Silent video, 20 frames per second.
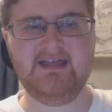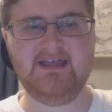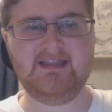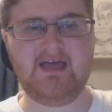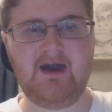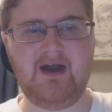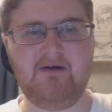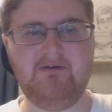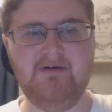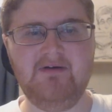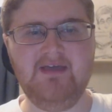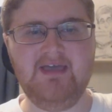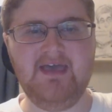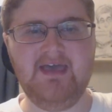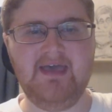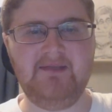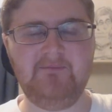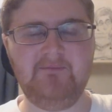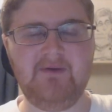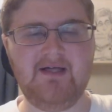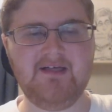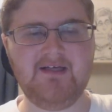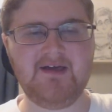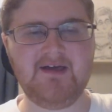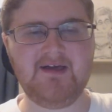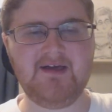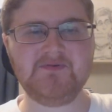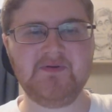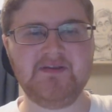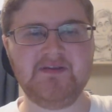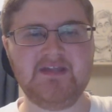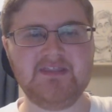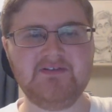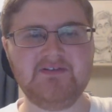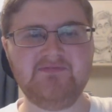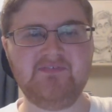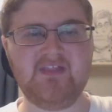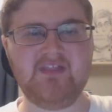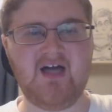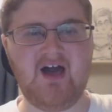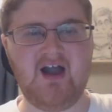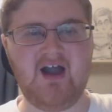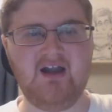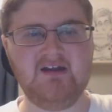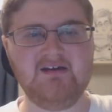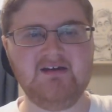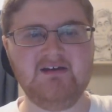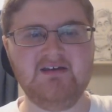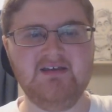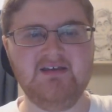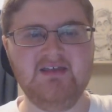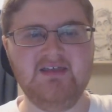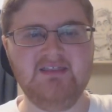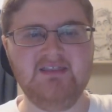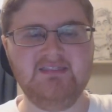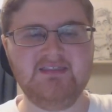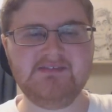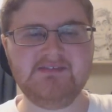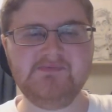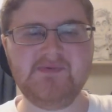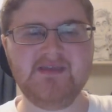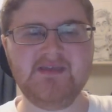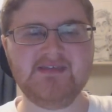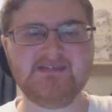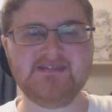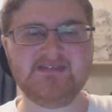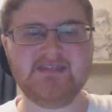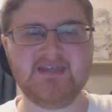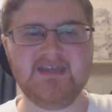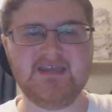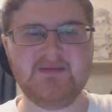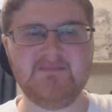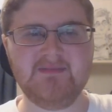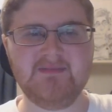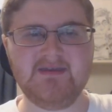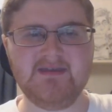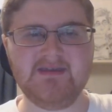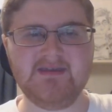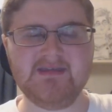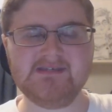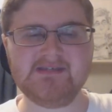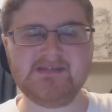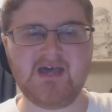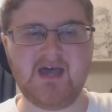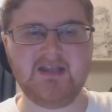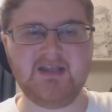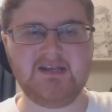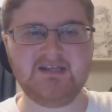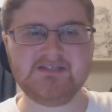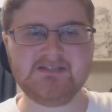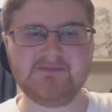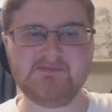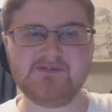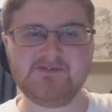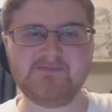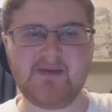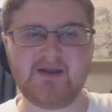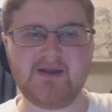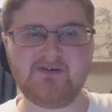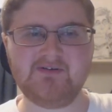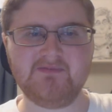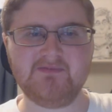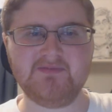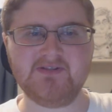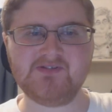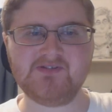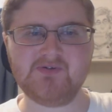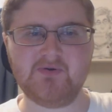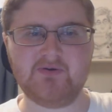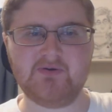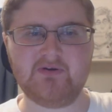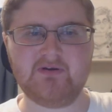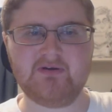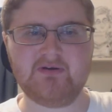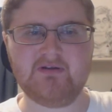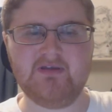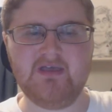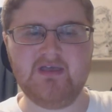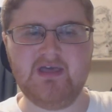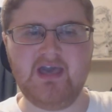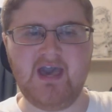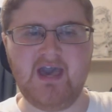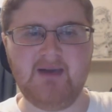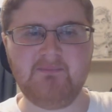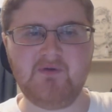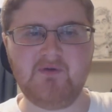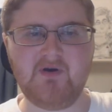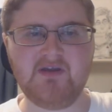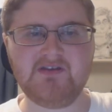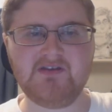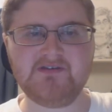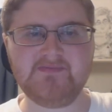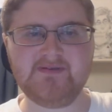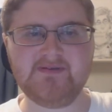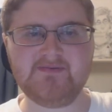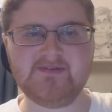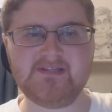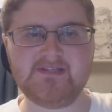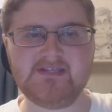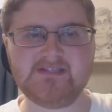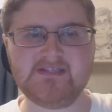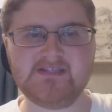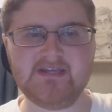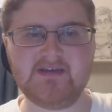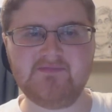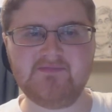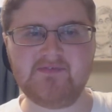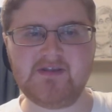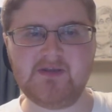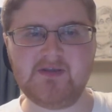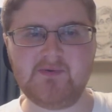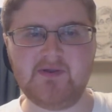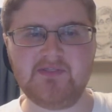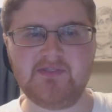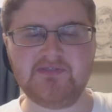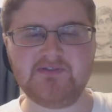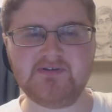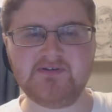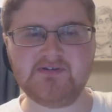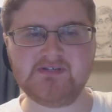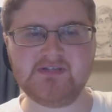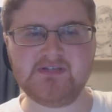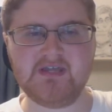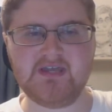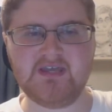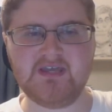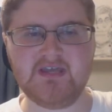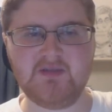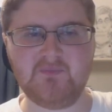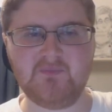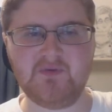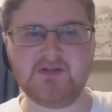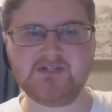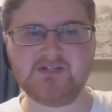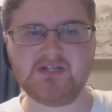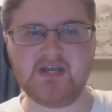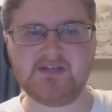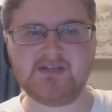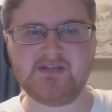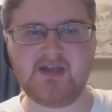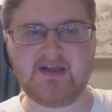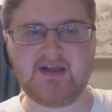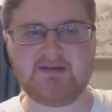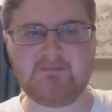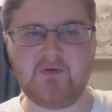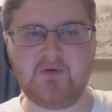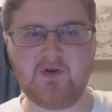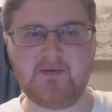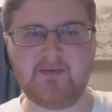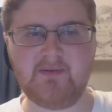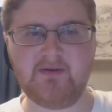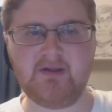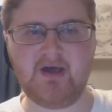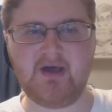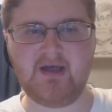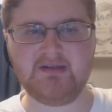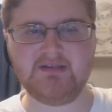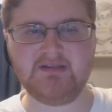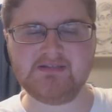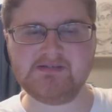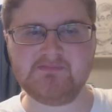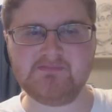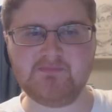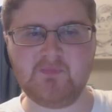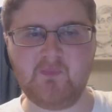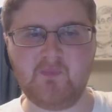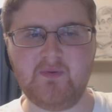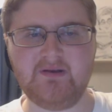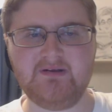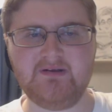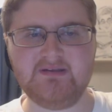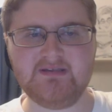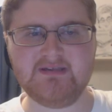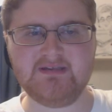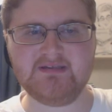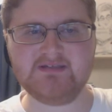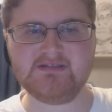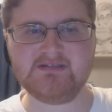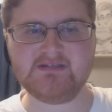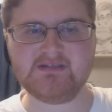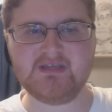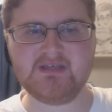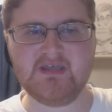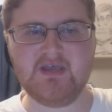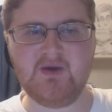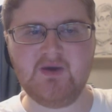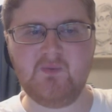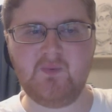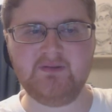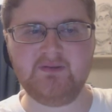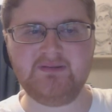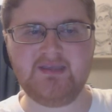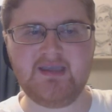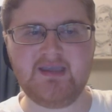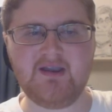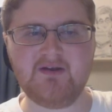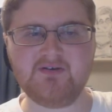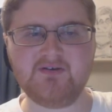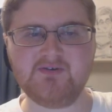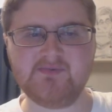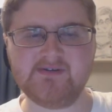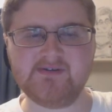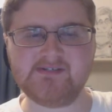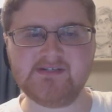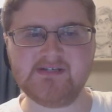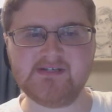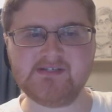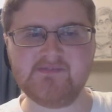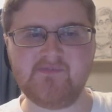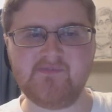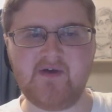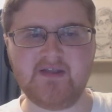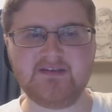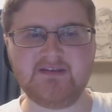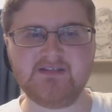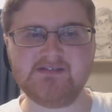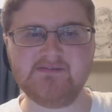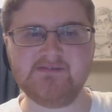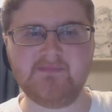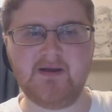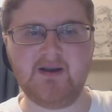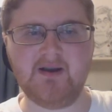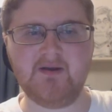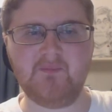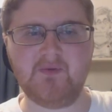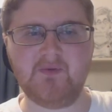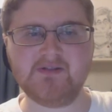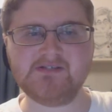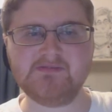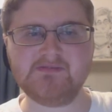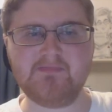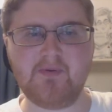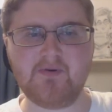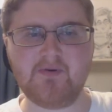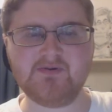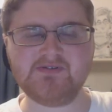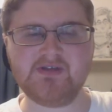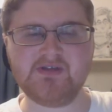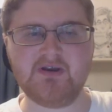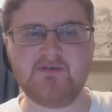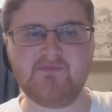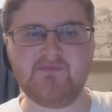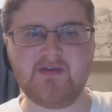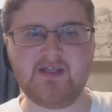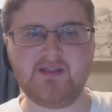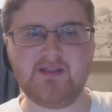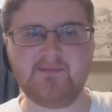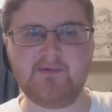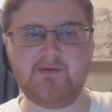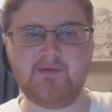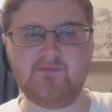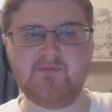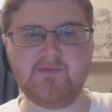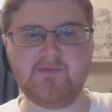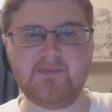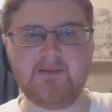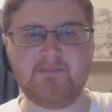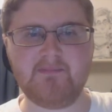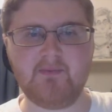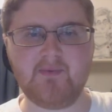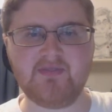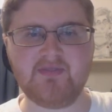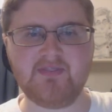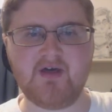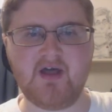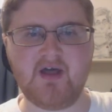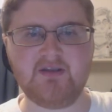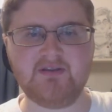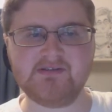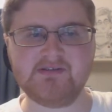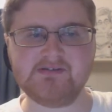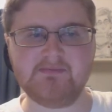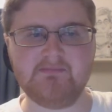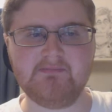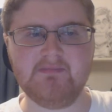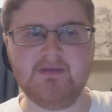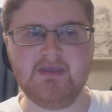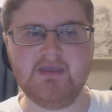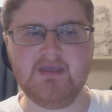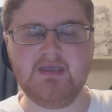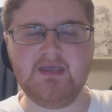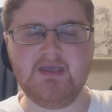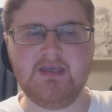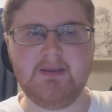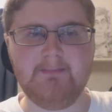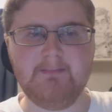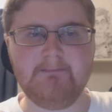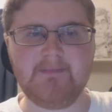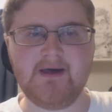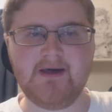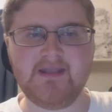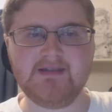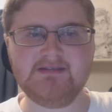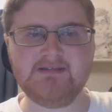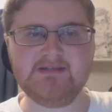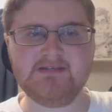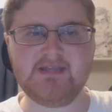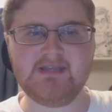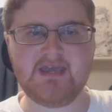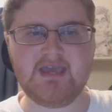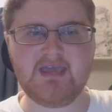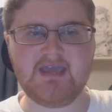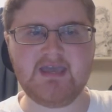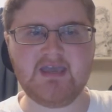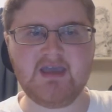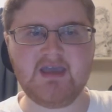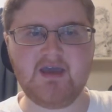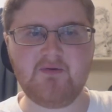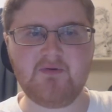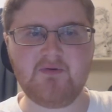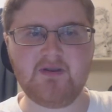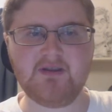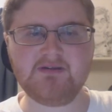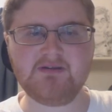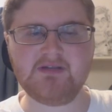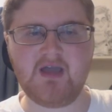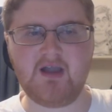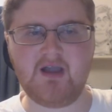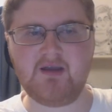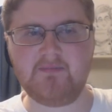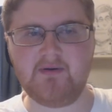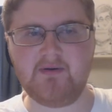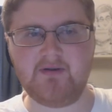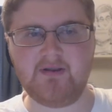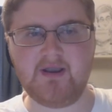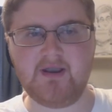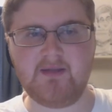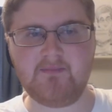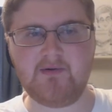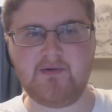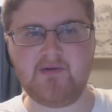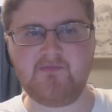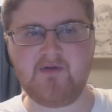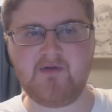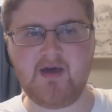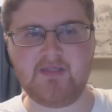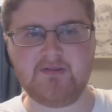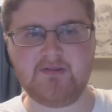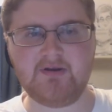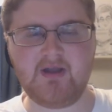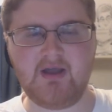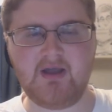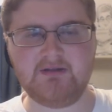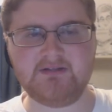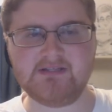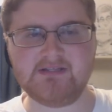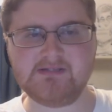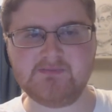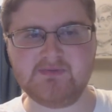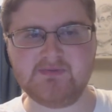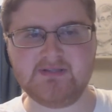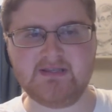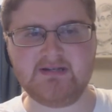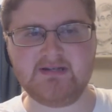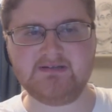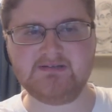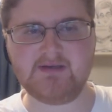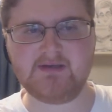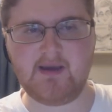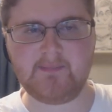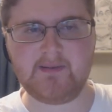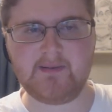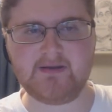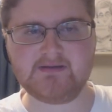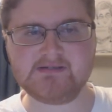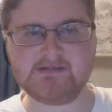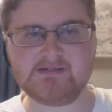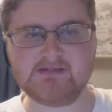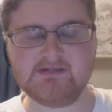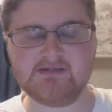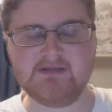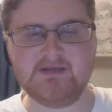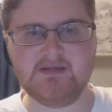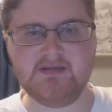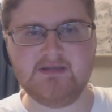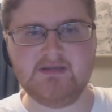Hello, and welcome to another vlog. This week's theme is Autism Spectrum Disorder. I'm going to be releasing a video on Thursday in which I talk more about autism, what it is, what the characteristics of autism are, and what supports are available for people with autism. But today I want to talk about a number of other autism related topics.